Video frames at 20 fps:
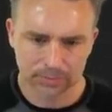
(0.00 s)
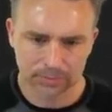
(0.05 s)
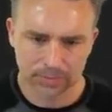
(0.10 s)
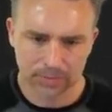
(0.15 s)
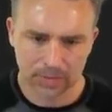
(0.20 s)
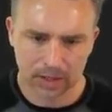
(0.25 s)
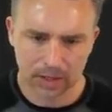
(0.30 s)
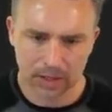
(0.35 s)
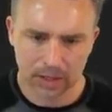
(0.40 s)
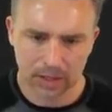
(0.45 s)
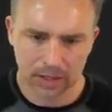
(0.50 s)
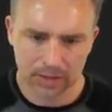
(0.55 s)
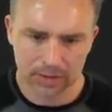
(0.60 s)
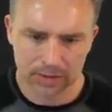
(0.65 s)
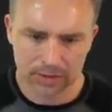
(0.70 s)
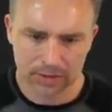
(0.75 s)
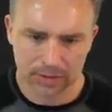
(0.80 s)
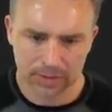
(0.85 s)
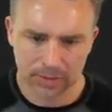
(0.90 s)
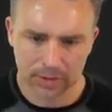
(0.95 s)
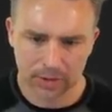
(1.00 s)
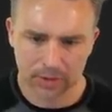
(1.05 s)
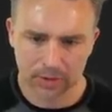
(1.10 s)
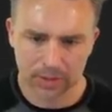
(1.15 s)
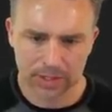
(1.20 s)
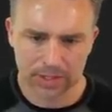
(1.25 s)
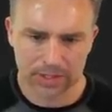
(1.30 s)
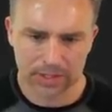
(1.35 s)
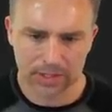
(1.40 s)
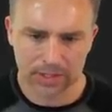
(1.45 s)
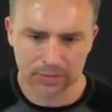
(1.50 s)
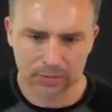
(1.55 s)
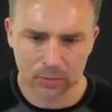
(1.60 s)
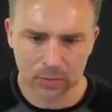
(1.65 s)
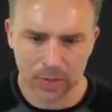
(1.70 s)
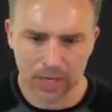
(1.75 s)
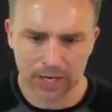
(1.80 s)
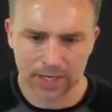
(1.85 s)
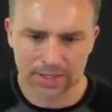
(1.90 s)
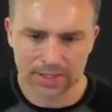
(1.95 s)
Ah, it's driving me crazy.
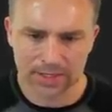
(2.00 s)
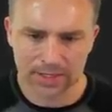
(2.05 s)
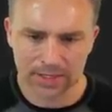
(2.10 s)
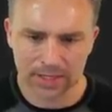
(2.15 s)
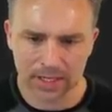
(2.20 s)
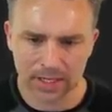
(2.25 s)
Why is it not?